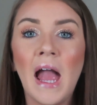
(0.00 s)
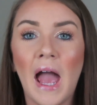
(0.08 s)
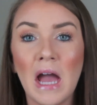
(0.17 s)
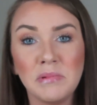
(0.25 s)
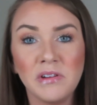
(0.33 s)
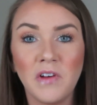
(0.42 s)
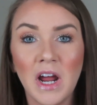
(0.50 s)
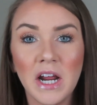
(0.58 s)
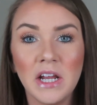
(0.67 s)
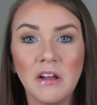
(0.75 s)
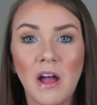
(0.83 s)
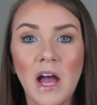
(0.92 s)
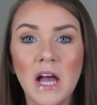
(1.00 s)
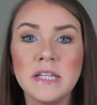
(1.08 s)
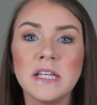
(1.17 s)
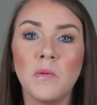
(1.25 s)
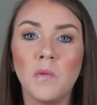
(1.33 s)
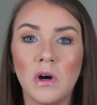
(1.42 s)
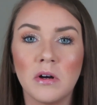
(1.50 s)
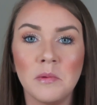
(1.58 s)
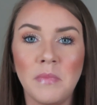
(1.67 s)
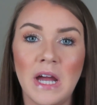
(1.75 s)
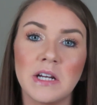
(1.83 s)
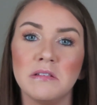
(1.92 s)
Happy Friday, you guys, and
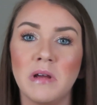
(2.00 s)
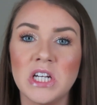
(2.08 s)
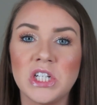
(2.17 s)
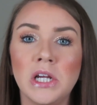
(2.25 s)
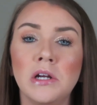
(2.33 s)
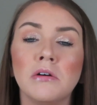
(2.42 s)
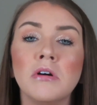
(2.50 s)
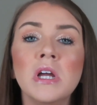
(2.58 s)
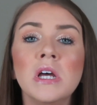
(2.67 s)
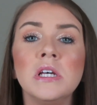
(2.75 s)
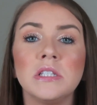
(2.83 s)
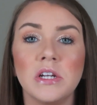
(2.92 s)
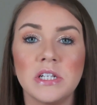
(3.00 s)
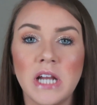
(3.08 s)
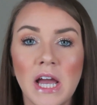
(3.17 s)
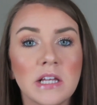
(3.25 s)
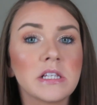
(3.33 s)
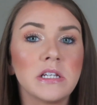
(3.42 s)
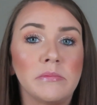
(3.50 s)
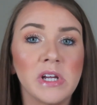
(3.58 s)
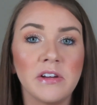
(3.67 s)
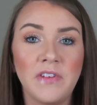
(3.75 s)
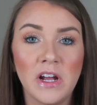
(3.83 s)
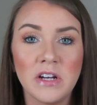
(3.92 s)
welcome back to my channel. So today is going to be
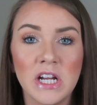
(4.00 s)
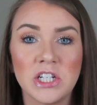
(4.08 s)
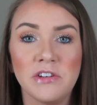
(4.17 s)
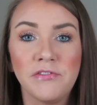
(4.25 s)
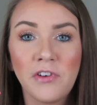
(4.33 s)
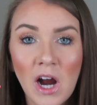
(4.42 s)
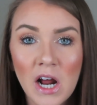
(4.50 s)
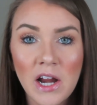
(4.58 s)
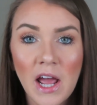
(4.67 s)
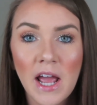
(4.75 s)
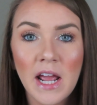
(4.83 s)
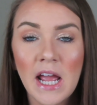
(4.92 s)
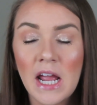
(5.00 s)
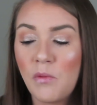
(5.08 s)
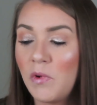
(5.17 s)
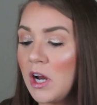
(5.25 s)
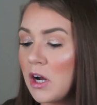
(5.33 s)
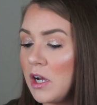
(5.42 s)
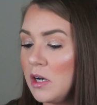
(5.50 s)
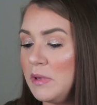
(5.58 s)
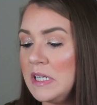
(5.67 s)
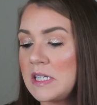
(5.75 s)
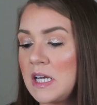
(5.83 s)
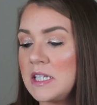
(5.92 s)
a foundation Friday, and we are going to
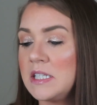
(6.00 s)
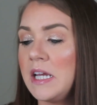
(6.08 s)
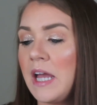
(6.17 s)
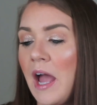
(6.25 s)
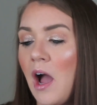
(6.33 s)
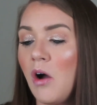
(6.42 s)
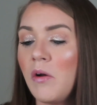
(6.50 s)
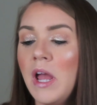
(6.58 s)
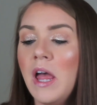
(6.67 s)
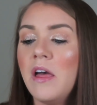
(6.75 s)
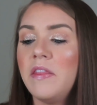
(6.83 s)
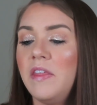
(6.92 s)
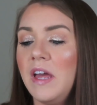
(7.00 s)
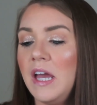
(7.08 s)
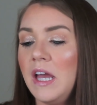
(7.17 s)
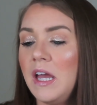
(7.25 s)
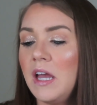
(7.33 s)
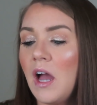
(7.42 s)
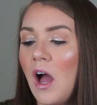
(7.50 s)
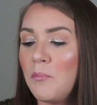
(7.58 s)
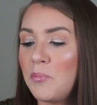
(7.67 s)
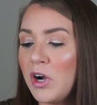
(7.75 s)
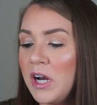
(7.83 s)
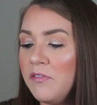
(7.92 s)
be testing out
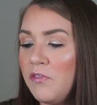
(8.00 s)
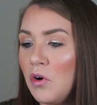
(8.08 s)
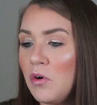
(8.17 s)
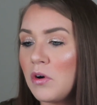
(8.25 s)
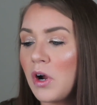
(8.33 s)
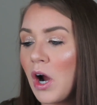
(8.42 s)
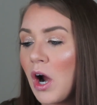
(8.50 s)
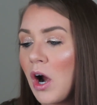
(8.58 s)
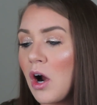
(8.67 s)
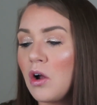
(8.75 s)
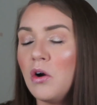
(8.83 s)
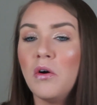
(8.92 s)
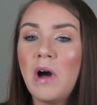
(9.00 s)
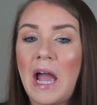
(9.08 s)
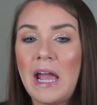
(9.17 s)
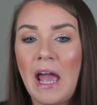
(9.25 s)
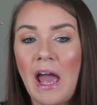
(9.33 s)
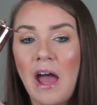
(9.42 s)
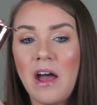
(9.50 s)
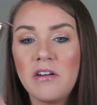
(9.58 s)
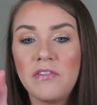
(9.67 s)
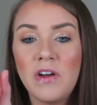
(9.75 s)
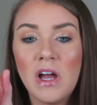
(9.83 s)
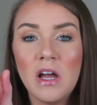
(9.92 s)
the Pretty Vulgar Cool
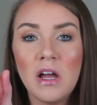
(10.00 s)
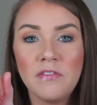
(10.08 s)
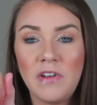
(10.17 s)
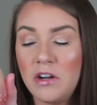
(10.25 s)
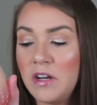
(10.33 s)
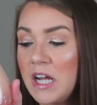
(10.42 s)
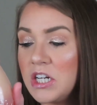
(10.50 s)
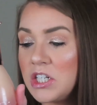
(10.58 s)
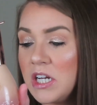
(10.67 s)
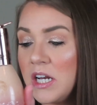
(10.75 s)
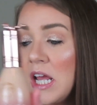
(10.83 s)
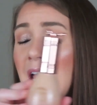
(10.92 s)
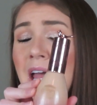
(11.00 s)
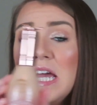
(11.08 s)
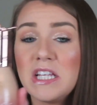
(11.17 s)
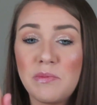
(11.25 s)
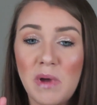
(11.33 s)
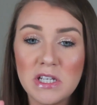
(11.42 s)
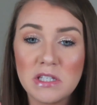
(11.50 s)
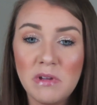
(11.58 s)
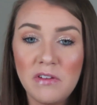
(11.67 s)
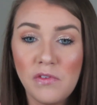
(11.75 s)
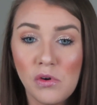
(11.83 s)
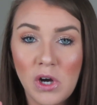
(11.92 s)
AF foundation. It's supposed to
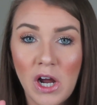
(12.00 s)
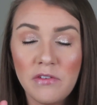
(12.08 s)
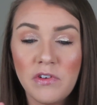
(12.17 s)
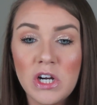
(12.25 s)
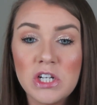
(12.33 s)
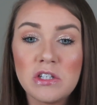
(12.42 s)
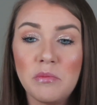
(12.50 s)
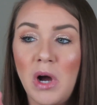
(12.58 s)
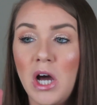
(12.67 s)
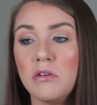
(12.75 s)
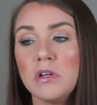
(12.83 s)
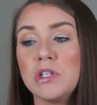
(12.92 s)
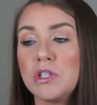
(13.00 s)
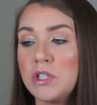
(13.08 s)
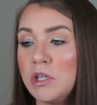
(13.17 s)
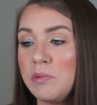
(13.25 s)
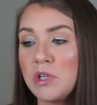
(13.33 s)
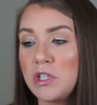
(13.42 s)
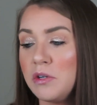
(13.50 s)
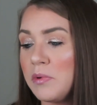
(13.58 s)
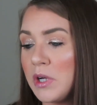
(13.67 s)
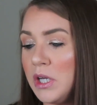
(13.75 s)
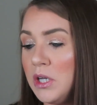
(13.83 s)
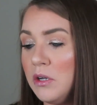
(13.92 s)
be full coverage. The bottle is
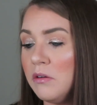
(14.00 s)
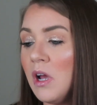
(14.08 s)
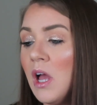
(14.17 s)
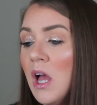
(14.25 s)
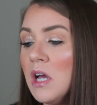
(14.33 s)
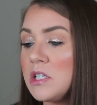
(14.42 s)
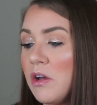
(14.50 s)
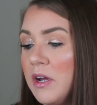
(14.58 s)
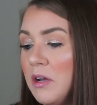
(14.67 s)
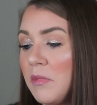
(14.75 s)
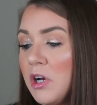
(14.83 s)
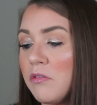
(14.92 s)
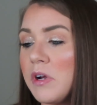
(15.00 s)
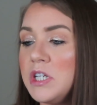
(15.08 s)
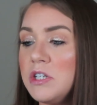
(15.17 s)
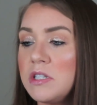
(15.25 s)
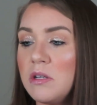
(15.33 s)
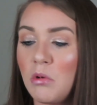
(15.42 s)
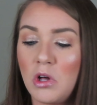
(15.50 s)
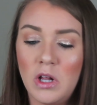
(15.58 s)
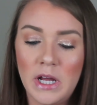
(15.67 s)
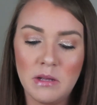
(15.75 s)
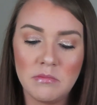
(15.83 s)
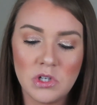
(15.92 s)
super cute, so I'm going to read you some
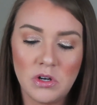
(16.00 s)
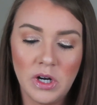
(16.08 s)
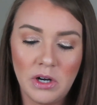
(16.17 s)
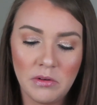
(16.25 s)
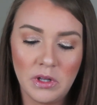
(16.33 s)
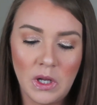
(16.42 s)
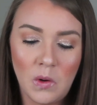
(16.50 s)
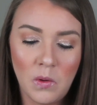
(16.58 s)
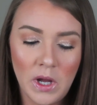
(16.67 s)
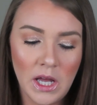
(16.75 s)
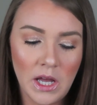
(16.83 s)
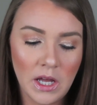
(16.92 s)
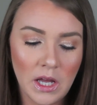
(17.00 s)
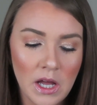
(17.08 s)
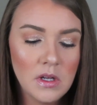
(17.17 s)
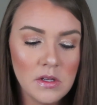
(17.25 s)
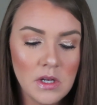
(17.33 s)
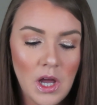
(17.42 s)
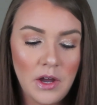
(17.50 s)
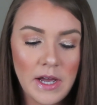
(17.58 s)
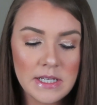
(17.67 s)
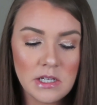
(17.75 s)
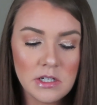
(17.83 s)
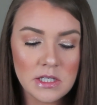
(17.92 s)
claims on it really quick.
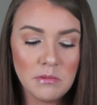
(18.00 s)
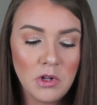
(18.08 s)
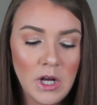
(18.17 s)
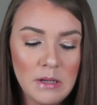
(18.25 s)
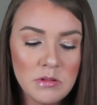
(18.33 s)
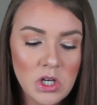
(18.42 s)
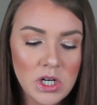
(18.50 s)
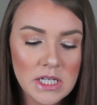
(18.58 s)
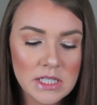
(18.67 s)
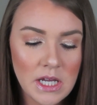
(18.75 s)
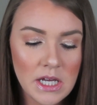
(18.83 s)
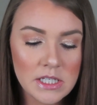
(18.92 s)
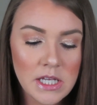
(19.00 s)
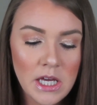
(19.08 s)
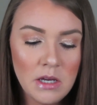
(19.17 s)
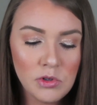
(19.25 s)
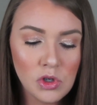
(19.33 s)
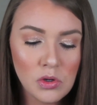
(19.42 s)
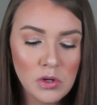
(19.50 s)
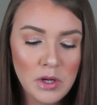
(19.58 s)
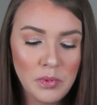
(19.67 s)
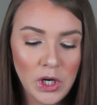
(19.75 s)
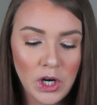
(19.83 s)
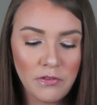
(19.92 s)
Okay, so some claims on it says, keep cool
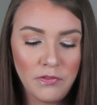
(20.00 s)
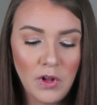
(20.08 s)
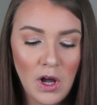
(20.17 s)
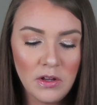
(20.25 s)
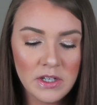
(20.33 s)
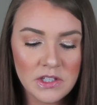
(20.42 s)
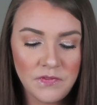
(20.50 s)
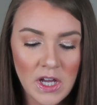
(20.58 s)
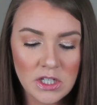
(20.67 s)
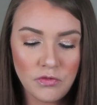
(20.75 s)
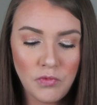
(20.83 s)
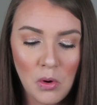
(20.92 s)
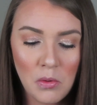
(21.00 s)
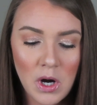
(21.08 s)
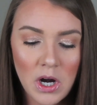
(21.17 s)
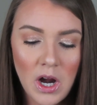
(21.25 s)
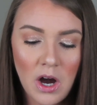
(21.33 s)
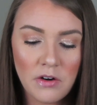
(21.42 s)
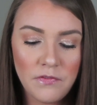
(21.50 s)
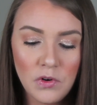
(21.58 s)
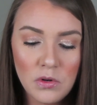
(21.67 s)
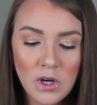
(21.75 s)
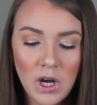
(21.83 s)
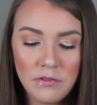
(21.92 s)
and put your flawless face forward. Our
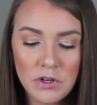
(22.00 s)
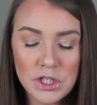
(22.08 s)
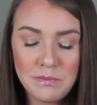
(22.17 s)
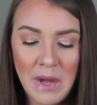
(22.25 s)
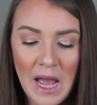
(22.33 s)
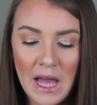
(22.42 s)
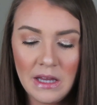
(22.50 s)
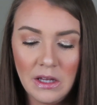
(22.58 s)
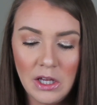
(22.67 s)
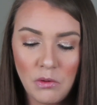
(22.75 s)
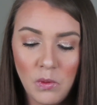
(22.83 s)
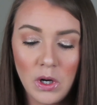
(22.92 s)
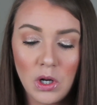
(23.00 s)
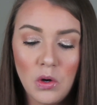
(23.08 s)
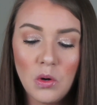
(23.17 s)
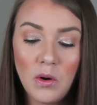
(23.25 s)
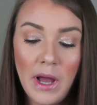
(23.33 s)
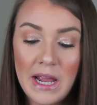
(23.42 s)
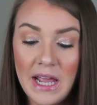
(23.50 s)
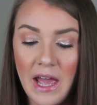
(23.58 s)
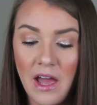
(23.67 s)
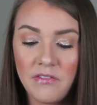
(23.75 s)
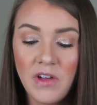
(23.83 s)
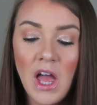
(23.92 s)
full coverage matte liquid Cool
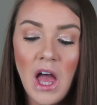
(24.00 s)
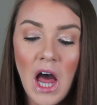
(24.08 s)
AF